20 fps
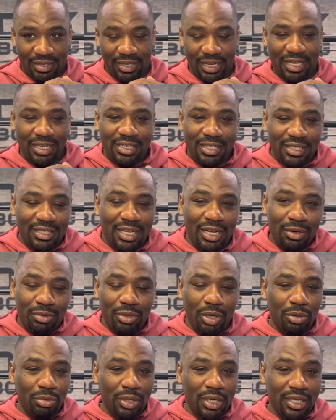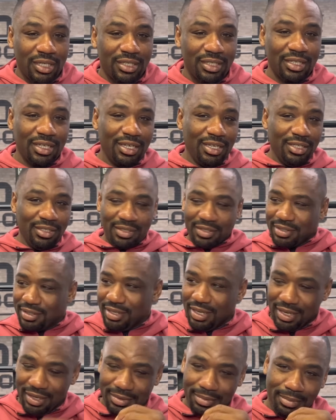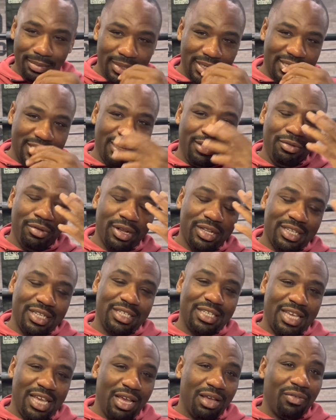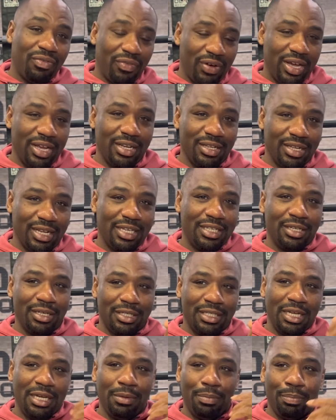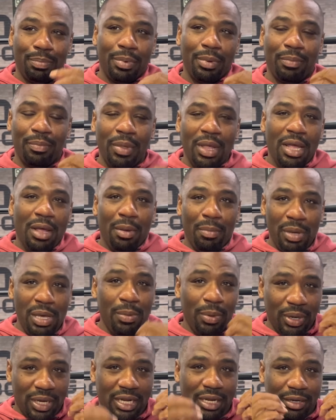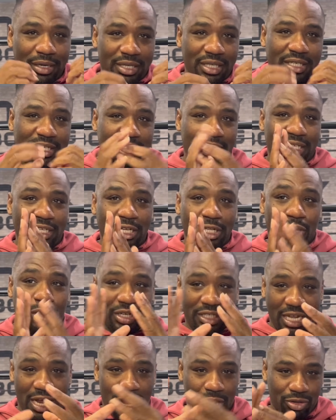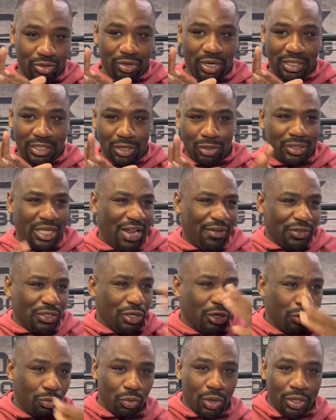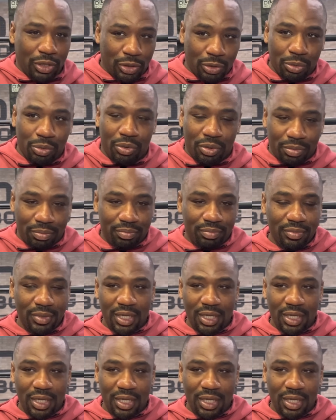Yeah, because they don't know nothing. Listen, look at this kid fight. Like, just see, people get it because he lost to Arthur. They say, oh, David's going to run through him.